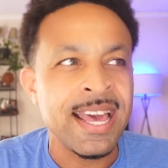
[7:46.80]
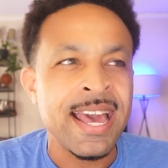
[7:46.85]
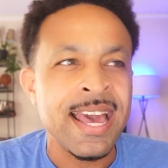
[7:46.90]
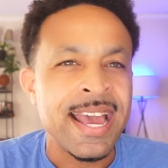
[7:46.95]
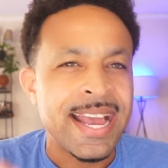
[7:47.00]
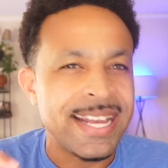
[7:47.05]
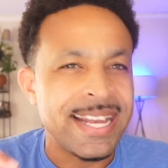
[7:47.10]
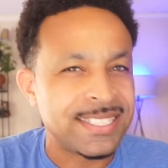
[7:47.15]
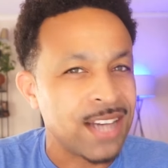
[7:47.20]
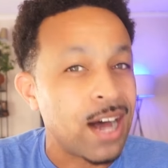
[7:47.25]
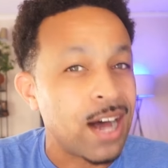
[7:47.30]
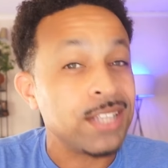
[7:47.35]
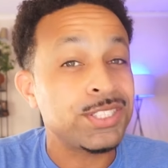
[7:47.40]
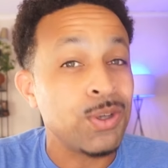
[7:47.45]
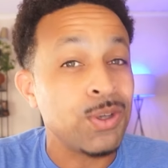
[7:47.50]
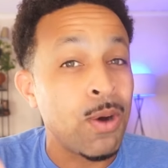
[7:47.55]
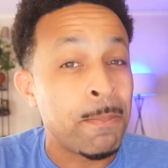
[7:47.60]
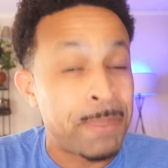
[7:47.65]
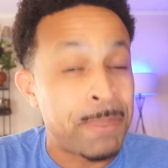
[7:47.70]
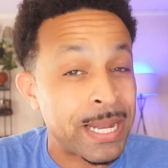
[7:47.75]
he's
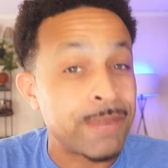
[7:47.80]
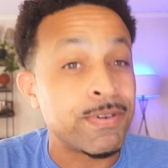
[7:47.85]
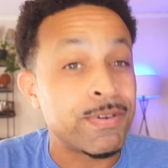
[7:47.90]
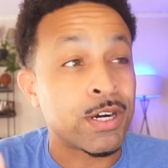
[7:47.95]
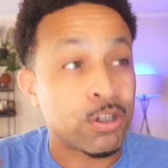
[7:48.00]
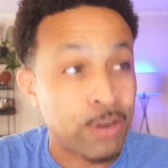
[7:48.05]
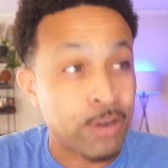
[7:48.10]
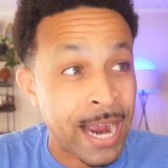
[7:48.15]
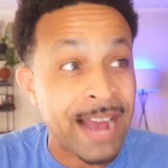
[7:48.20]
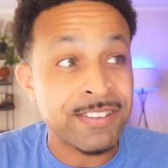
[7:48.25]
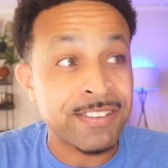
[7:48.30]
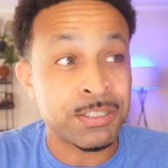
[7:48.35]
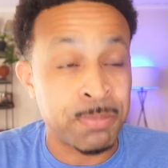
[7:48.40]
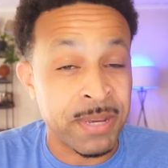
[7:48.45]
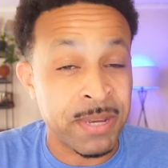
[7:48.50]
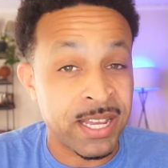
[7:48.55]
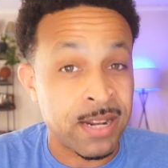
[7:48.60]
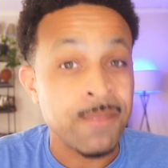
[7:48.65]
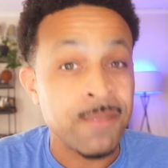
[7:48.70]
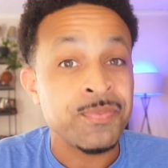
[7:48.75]
also a bit of a
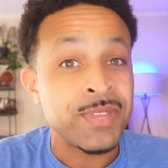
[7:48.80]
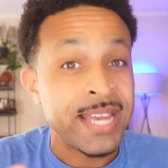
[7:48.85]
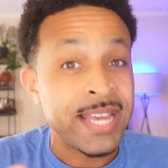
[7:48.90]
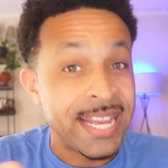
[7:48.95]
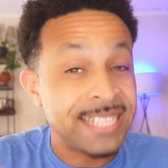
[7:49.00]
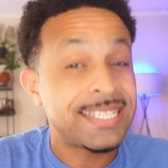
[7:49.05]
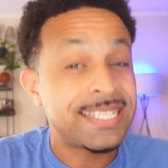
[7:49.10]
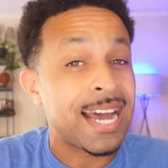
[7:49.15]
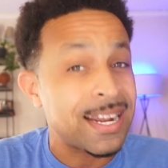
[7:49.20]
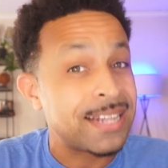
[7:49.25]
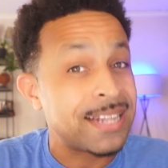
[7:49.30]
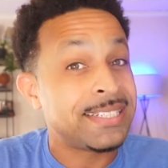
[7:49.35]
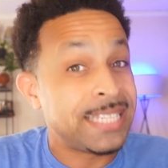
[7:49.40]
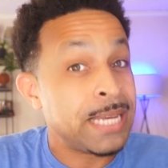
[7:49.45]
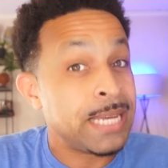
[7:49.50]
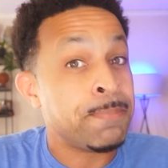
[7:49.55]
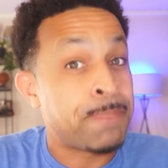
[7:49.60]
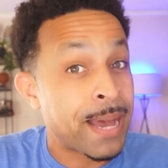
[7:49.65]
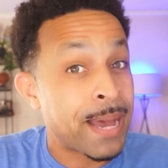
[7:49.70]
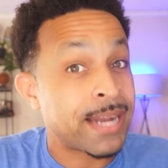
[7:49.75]
craftsman. He's got a
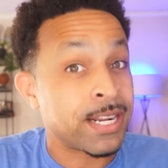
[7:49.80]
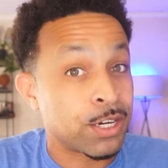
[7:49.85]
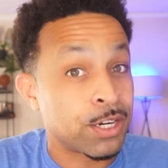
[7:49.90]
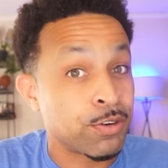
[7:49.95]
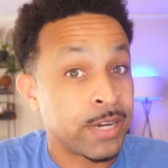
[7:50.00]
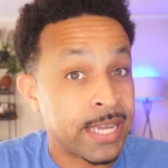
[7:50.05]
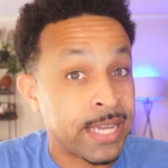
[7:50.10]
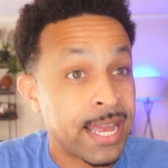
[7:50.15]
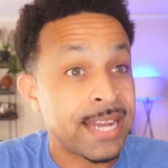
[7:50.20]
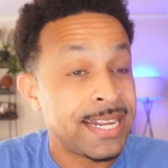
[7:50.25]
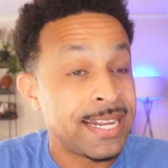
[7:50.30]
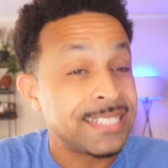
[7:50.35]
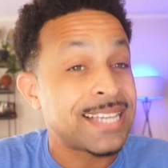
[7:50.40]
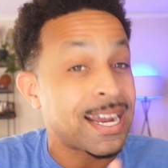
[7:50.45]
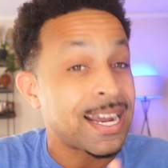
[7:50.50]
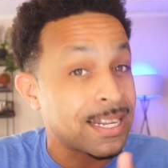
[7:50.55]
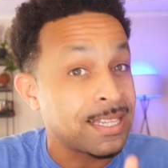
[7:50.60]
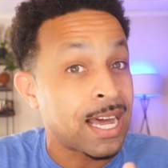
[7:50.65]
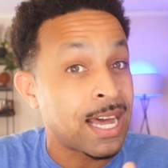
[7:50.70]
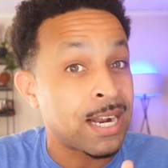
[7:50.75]
deep pedigree, and he's
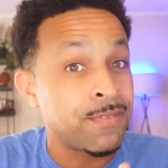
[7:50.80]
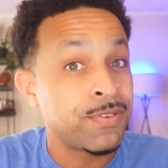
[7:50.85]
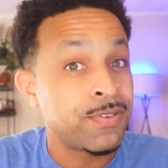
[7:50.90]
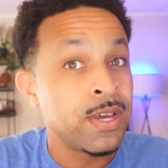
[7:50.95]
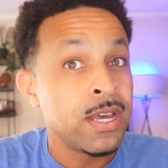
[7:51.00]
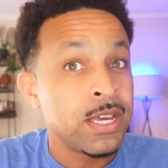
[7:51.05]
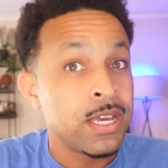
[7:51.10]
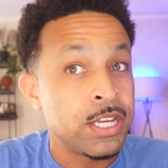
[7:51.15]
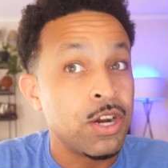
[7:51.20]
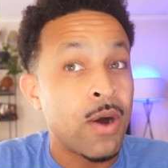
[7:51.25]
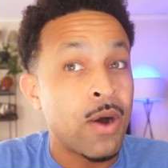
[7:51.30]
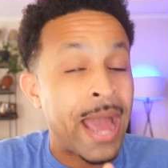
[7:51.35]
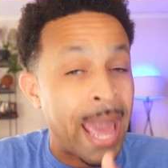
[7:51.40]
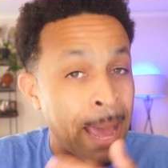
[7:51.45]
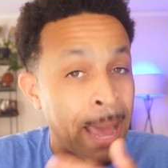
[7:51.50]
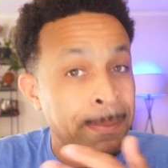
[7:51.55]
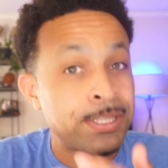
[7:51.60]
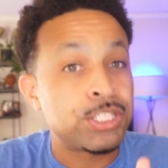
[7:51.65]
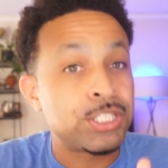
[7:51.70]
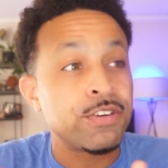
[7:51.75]
got a lot of, you know,
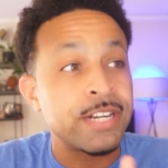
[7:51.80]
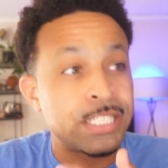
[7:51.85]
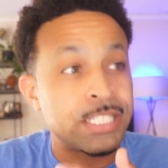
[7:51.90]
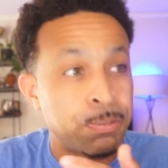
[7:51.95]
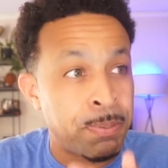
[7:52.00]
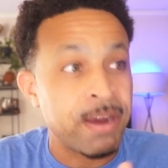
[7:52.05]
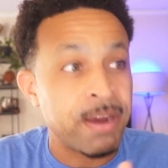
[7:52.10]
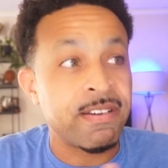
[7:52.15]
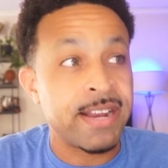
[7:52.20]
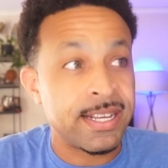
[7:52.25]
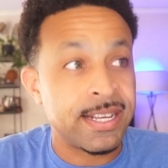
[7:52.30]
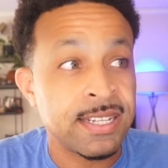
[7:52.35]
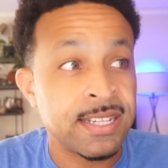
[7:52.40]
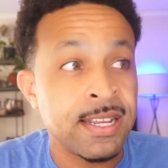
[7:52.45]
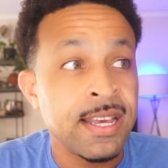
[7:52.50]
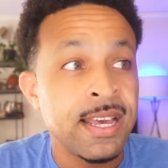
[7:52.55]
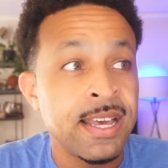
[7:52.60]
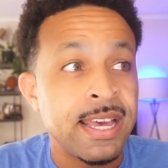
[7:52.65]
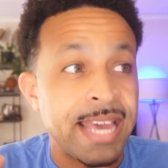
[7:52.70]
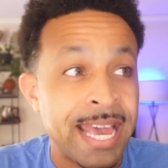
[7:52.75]
amateur experience.
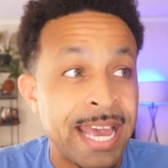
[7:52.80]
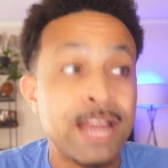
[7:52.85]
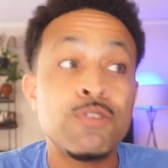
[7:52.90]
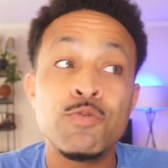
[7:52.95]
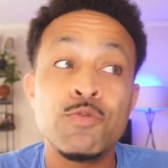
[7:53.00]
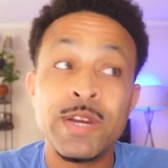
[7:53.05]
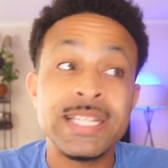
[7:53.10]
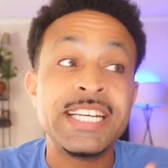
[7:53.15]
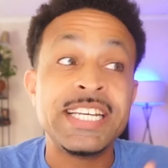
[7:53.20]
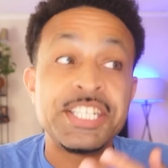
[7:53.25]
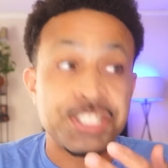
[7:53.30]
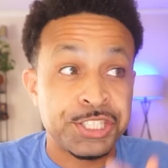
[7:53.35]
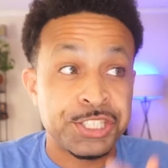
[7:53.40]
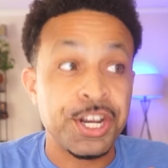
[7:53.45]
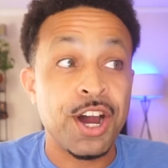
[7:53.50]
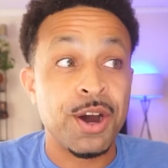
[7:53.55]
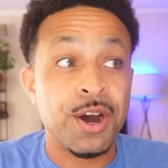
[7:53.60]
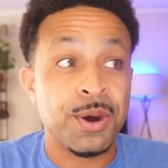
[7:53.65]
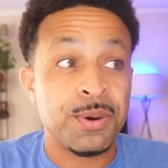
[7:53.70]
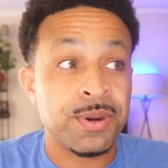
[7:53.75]
It really
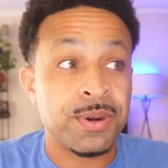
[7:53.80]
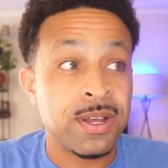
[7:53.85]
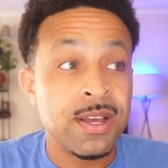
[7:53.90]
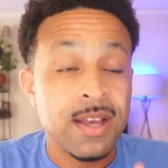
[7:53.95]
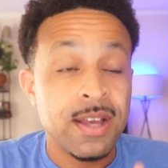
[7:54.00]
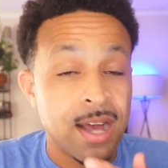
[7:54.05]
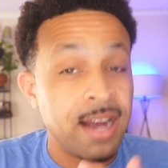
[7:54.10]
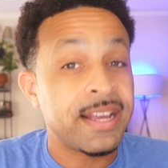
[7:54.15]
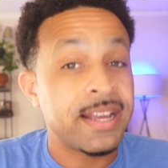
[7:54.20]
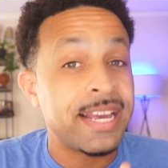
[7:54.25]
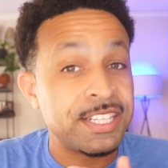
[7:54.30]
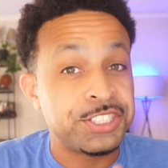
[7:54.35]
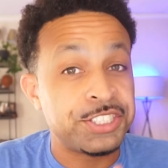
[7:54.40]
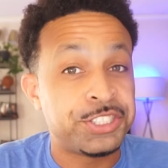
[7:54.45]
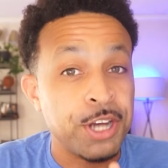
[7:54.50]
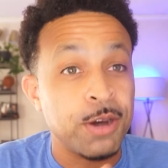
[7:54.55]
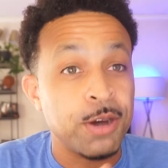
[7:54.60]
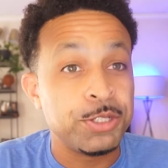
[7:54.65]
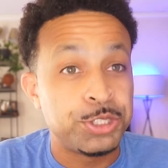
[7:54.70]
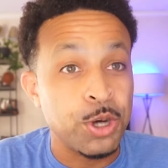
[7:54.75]
showed against
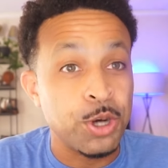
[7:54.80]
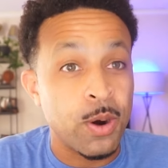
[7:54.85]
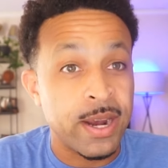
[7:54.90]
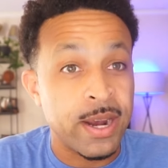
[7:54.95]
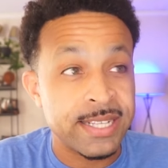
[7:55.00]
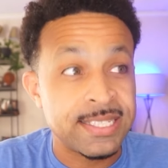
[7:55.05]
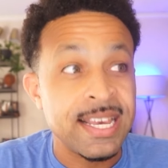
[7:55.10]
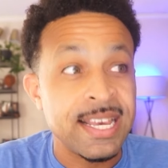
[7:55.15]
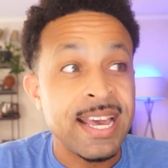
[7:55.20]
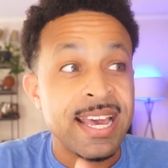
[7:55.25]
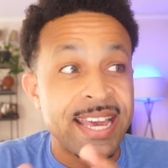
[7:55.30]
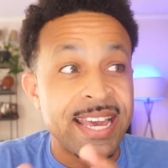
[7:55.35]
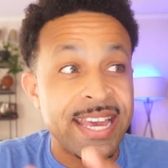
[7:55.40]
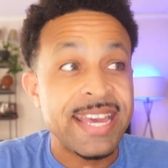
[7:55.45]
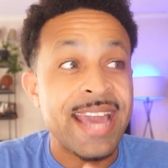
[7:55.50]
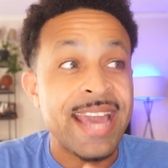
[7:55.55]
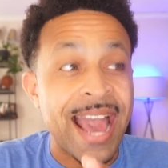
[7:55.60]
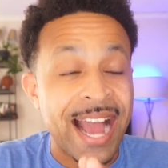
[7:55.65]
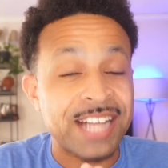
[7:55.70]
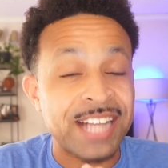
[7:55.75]
Joe Joyce.
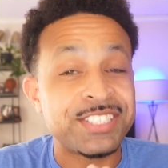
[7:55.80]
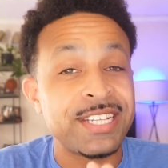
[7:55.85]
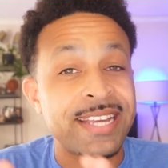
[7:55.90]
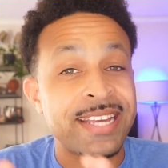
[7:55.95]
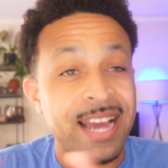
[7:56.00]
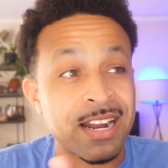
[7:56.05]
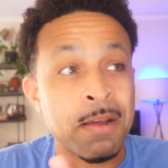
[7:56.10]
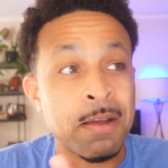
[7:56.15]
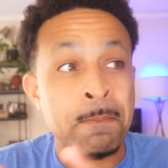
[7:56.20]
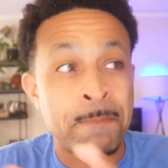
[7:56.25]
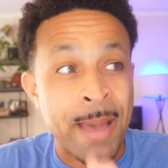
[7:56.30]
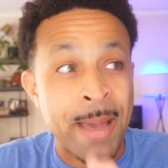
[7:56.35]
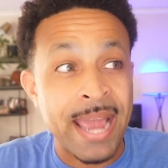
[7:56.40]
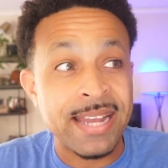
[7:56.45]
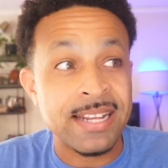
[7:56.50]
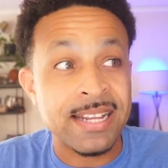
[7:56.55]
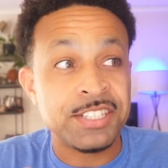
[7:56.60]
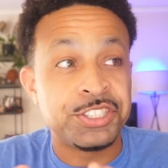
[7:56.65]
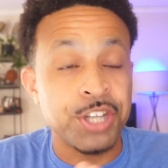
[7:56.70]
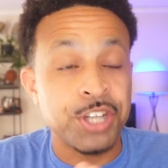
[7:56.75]
He actually kind of
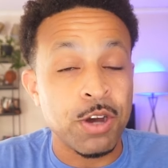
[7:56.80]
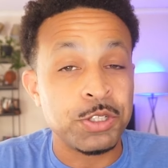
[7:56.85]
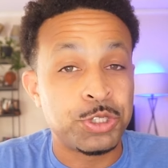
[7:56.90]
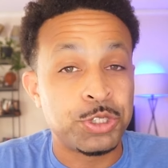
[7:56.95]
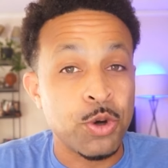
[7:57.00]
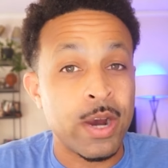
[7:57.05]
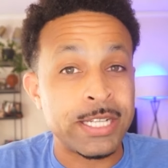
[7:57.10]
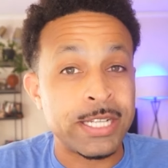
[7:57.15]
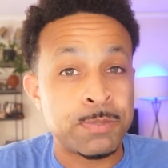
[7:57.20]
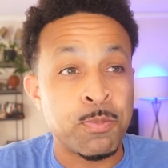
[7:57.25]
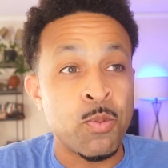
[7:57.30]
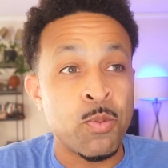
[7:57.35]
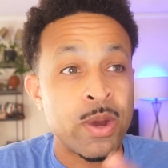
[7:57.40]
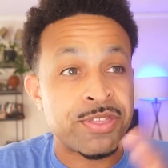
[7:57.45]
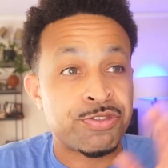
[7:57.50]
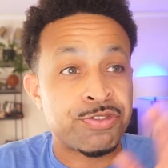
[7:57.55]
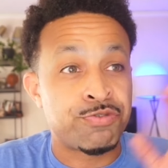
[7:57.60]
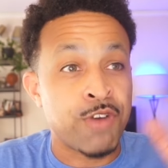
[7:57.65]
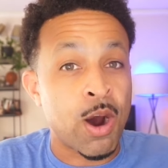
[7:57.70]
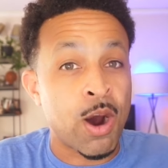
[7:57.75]
baited Joe Joyce
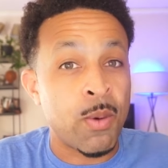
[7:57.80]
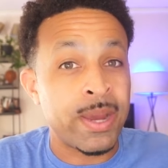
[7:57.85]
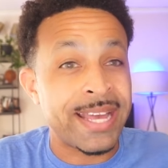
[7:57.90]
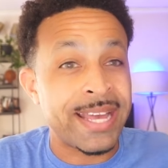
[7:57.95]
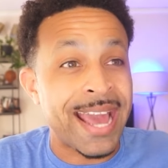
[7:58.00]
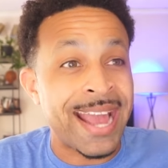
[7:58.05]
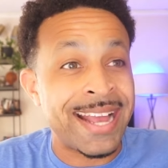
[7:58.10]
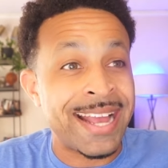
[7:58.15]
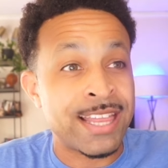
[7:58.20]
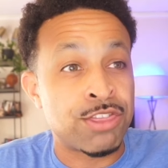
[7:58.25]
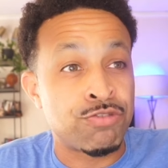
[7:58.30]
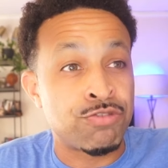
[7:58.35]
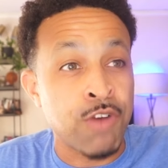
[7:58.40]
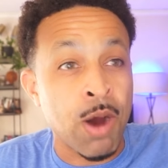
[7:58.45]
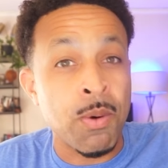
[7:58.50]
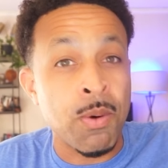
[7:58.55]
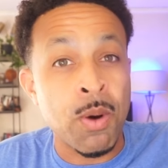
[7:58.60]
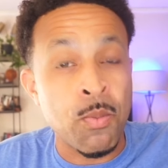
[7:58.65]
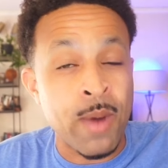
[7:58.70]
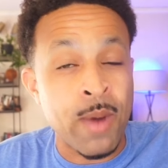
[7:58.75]
with throwing a
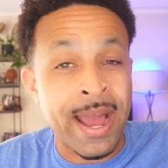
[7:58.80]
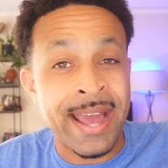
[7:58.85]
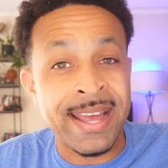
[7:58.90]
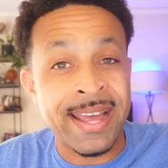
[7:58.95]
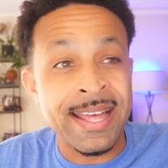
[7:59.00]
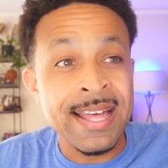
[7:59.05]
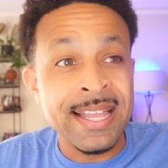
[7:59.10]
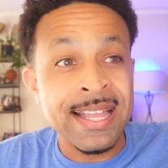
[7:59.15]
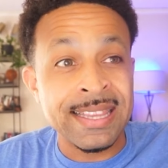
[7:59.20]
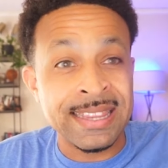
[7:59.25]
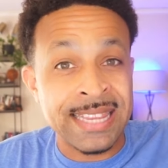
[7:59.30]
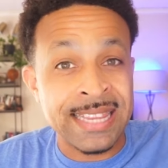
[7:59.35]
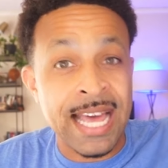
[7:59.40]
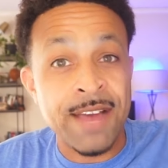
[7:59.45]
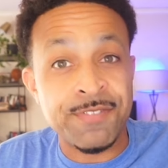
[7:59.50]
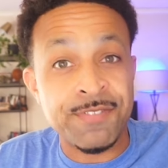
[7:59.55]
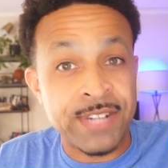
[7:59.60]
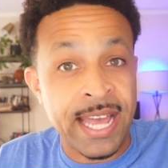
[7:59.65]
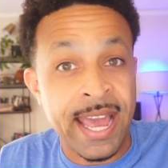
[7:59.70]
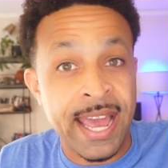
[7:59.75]
throwaway
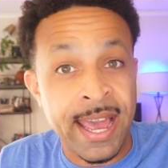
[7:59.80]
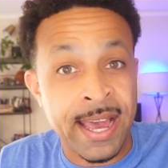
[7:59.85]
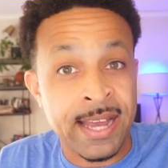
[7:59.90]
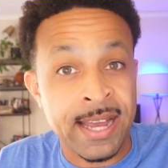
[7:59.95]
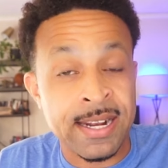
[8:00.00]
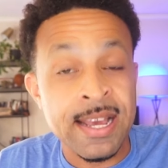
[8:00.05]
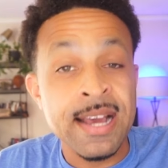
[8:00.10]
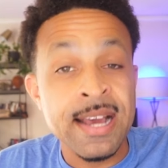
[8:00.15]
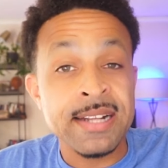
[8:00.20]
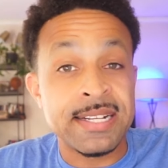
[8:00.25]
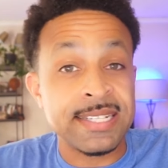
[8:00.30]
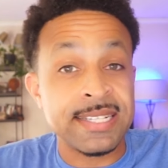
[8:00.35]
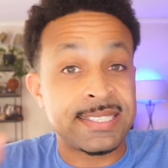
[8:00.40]
left hand to